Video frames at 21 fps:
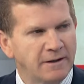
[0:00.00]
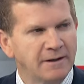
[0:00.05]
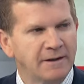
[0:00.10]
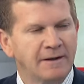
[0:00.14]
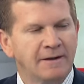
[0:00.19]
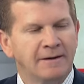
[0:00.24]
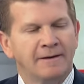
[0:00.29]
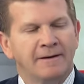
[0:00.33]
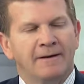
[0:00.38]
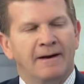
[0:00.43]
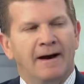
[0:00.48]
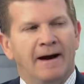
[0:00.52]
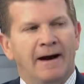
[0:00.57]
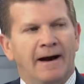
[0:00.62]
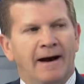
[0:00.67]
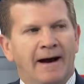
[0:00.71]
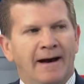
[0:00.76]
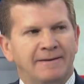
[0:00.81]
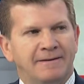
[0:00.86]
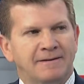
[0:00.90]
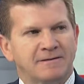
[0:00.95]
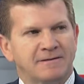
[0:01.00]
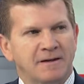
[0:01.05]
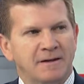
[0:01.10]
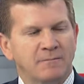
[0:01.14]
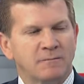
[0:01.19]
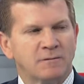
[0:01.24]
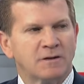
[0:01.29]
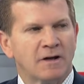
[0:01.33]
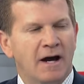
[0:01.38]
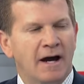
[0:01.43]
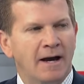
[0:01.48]
a good one. Uh,
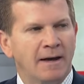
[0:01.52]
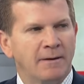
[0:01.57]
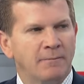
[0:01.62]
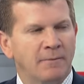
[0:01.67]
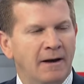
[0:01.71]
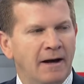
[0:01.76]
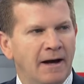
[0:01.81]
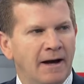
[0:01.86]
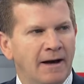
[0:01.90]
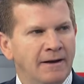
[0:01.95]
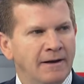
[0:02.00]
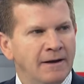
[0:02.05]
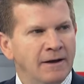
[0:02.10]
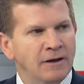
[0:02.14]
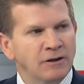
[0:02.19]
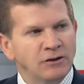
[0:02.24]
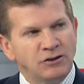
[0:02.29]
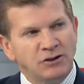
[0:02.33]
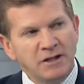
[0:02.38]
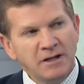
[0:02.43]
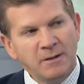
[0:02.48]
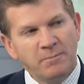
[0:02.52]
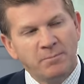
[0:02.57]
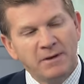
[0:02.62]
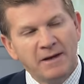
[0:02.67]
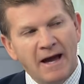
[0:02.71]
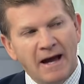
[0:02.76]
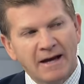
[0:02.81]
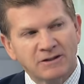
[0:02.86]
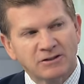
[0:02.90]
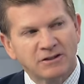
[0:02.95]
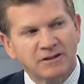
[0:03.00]
at the same time, uh,
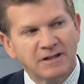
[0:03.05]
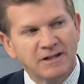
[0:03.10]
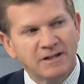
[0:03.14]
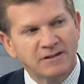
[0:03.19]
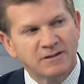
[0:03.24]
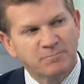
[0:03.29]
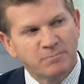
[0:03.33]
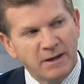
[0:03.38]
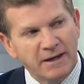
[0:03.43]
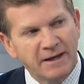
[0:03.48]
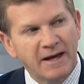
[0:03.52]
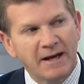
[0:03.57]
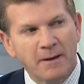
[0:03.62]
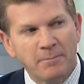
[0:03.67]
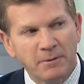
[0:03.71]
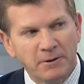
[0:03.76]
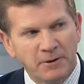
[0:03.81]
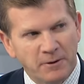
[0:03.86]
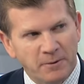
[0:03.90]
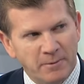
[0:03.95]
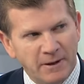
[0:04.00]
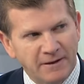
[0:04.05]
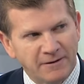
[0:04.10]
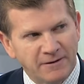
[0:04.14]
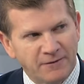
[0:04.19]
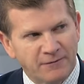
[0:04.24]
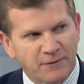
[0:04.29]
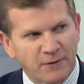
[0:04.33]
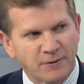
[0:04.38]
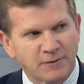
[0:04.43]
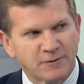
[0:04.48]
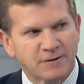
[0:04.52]
GDP actually is picking up a
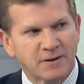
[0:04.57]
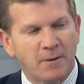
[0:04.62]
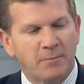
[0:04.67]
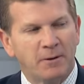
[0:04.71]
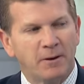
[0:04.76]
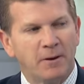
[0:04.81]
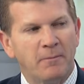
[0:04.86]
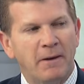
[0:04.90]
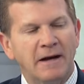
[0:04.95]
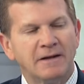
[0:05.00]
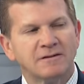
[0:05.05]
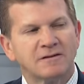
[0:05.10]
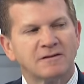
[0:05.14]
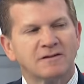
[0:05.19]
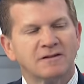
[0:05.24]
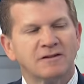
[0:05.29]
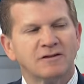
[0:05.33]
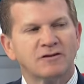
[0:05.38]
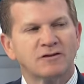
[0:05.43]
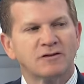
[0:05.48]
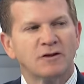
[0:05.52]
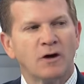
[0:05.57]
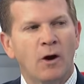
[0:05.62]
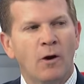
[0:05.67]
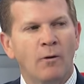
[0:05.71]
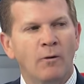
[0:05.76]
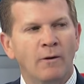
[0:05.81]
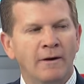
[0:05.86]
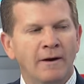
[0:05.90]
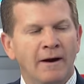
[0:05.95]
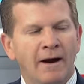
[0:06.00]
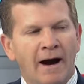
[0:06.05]
little bit the first couple of months, and
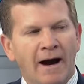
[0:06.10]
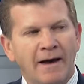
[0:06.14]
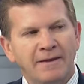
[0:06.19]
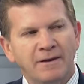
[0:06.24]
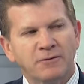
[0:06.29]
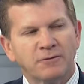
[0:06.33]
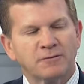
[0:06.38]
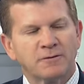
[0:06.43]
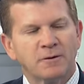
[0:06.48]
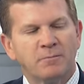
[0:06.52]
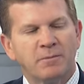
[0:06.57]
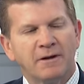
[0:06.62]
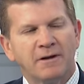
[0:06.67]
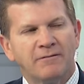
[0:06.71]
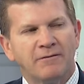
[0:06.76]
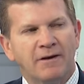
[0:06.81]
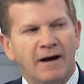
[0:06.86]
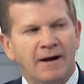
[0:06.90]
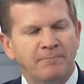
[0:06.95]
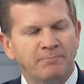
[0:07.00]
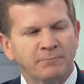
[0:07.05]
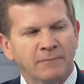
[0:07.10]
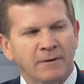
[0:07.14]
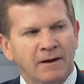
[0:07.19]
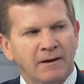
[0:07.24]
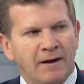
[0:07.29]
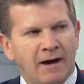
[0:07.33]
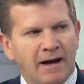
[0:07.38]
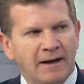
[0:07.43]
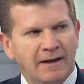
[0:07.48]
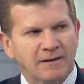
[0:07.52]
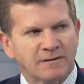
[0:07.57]
so I think there's a bit of
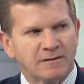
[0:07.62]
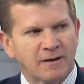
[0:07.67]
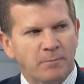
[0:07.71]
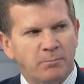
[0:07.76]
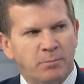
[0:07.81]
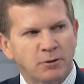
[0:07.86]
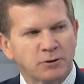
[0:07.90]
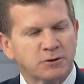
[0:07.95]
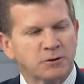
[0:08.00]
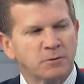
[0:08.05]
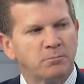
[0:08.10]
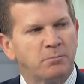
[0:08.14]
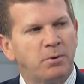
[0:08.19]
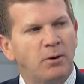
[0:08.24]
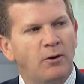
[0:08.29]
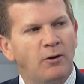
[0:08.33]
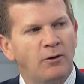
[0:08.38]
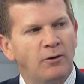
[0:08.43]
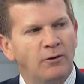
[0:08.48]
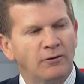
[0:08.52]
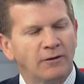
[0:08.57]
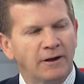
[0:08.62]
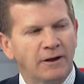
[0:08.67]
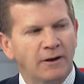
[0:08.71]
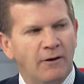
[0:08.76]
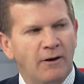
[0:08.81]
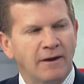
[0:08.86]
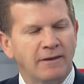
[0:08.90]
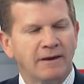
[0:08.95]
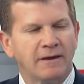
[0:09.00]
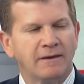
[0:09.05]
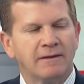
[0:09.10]
a I guess, a push and
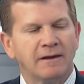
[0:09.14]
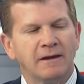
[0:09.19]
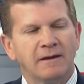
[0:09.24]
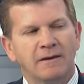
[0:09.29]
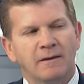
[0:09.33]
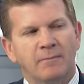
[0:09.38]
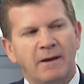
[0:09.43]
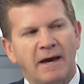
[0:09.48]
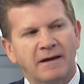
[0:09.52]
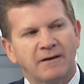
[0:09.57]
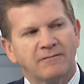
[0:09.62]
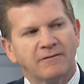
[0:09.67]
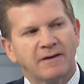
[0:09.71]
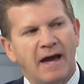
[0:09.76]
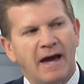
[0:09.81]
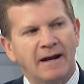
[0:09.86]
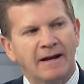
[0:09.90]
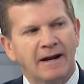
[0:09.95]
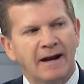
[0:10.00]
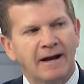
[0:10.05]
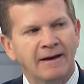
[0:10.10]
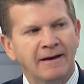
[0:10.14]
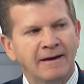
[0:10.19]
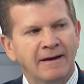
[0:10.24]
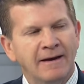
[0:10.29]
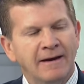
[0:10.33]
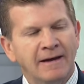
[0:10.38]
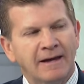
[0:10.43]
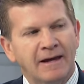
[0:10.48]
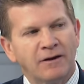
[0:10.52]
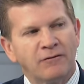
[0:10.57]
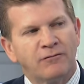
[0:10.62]
pull. You know, I think the, the Bank of
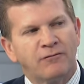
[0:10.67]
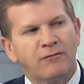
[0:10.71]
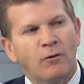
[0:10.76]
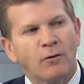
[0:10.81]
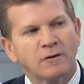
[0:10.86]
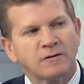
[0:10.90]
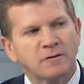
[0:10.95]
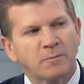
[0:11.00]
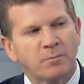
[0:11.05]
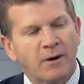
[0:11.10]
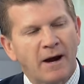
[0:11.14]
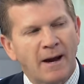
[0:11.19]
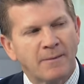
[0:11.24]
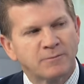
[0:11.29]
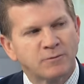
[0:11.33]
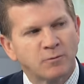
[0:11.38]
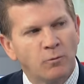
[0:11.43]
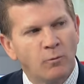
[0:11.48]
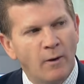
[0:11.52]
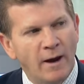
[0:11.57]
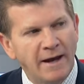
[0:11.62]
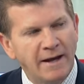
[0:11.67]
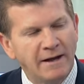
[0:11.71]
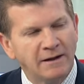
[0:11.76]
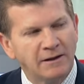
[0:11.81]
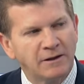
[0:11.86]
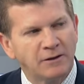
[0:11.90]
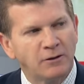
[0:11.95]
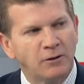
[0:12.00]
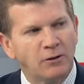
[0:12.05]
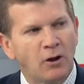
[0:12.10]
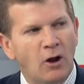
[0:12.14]
Canada can afford to perhaps
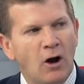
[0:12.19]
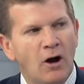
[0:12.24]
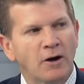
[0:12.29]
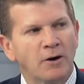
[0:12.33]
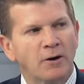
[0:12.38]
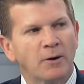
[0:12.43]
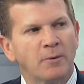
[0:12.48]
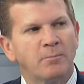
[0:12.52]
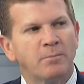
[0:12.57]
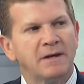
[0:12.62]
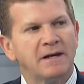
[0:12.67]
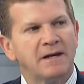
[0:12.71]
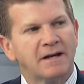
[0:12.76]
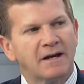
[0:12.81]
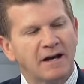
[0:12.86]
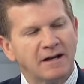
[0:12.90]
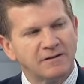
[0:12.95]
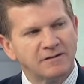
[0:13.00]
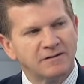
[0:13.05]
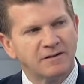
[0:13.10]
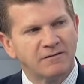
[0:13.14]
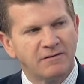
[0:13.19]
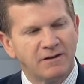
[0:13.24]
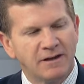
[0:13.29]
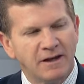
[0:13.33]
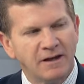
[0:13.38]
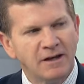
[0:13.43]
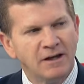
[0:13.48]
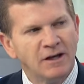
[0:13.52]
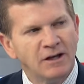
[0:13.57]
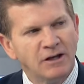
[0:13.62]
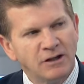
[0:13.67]
wait a little longer
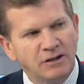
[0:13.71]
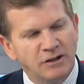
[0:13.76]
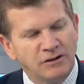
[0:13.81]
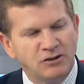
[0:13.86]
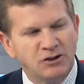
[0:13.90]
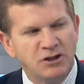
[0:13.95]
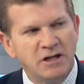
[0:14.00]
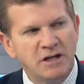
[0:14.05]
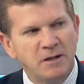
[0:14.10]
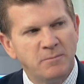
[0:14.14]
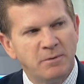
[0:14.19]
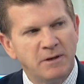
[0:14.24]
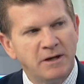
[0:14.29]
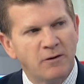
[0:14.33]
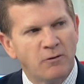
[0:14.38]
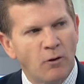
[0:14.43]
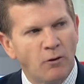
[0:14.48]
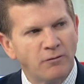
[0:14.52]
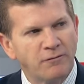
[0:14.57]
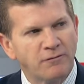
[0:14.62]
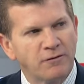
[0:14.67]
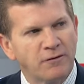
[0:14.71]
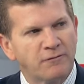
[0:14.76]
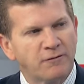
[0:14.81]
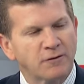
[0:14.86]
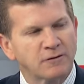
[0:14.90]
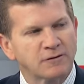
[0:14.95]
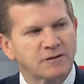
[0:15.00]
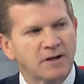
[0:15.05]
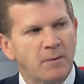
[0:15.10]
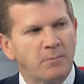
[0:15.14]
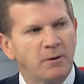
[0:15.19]
because of the, the GDP
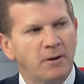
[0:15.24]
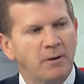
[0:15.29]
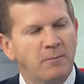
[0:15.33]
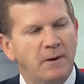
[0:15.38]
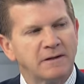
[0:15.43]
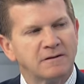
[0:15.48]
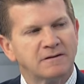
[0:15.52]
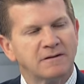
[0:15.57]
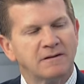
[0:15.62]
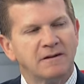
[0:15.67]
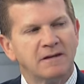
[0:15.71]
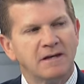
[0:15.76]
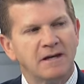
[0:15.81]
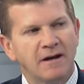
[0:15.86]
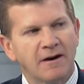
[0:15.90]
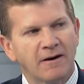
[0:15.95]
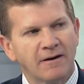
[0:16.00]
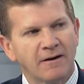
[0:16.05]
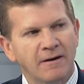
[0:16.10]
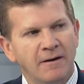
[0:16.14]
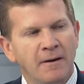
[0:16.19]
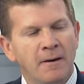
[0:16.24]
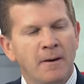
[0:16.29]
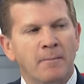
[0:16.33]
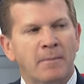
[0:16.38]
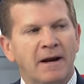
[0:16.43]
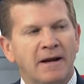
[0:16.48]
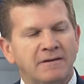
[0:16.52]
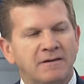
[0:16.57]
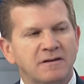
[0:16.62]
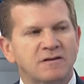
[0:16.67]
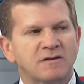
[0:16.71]
growth for the first couple of months of the
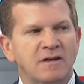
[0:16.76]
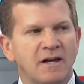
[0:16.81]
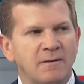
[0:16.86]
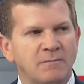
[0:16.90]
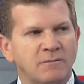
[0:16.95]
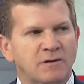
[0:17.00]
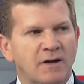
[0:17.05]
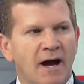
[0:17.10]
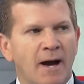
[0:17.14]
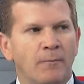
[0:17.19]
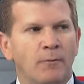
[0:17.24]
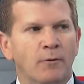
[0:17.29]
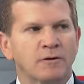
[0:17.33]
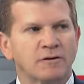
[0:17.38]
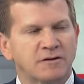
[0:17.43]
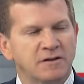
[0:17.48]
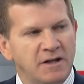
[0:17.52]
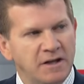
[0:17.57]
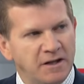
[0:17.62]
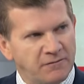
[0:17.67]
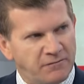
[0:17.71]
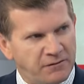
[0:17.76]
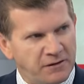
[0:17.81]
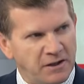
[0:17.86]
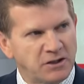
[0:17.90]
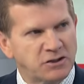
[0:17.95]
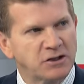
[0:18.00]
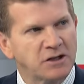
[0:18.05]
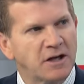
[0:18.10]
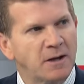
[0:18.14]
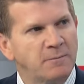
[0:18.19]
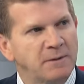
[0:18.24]
year. But at the same time, we're
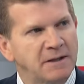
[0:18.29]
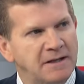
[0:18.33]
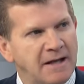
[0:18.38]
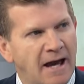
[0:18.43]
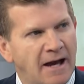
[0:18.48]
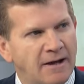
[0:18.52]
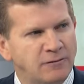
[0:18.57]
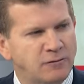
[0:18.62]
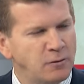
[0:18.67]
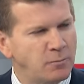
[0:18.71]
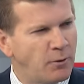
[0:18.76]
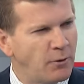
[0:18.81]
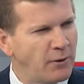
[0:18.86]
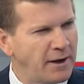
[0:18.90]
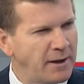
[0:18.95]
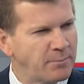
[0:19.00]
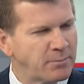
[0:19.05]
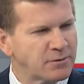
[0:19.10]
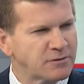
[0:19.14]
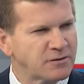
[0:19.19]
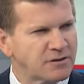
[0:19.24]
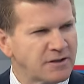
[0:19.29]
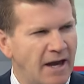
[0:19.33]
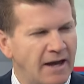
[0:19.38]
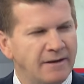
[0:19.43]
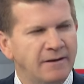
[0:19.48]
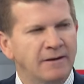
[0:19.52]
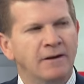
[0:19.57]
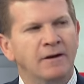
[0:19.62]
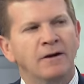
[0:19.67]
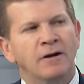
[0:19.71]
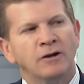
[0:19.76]
seeing inflation coming down
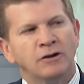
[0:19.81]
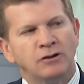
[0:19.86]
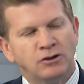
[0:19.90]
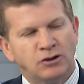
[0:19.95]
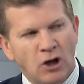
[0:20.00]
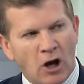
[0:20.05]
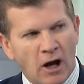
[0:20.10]
2.8%.